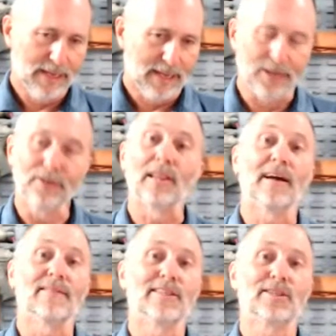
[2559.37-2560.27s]
and you're gonna
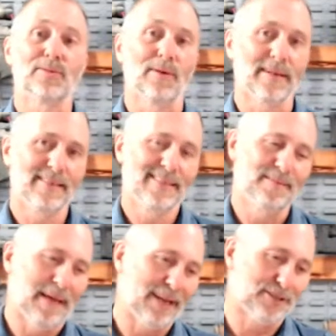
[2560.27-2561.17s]
love this one,
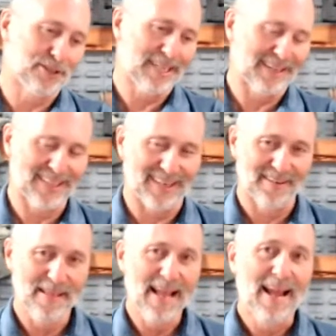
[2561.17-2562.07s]
managers out there,
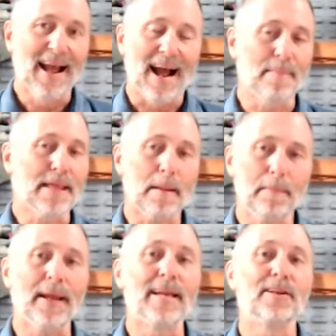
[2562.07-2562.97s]
I'm not
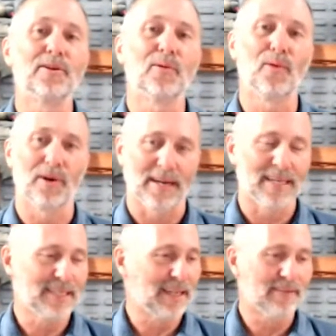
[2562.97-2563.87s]
paying you to work. I
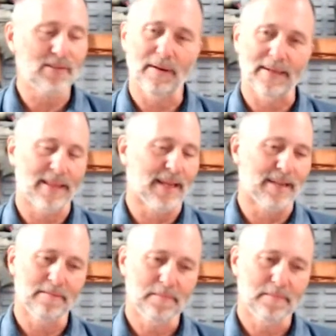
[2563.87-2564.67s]
tell everybody that.